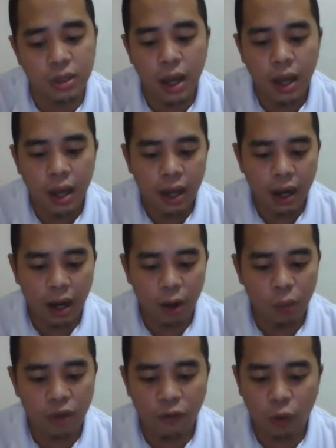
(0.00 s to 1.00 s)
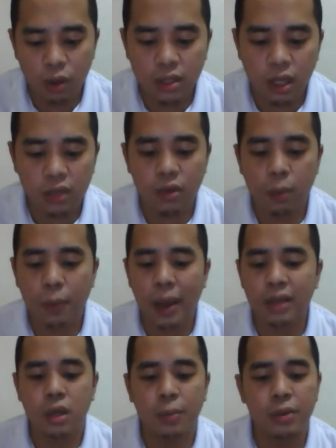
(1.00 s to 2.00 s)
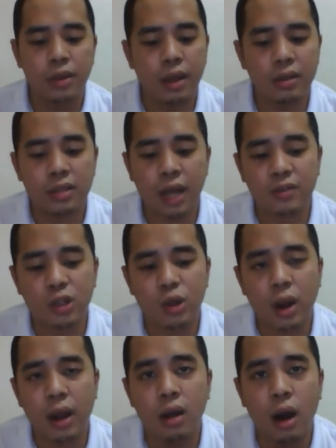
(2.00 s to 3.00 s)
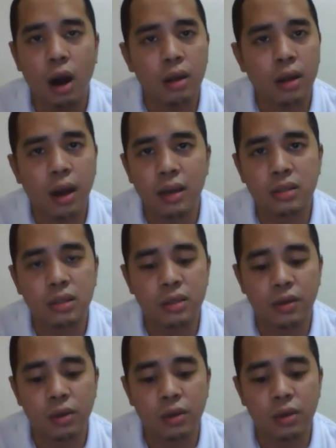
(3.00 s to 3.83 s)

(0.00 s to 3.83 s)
With the Vortex, for the past couple of days, I've tried all kinds of those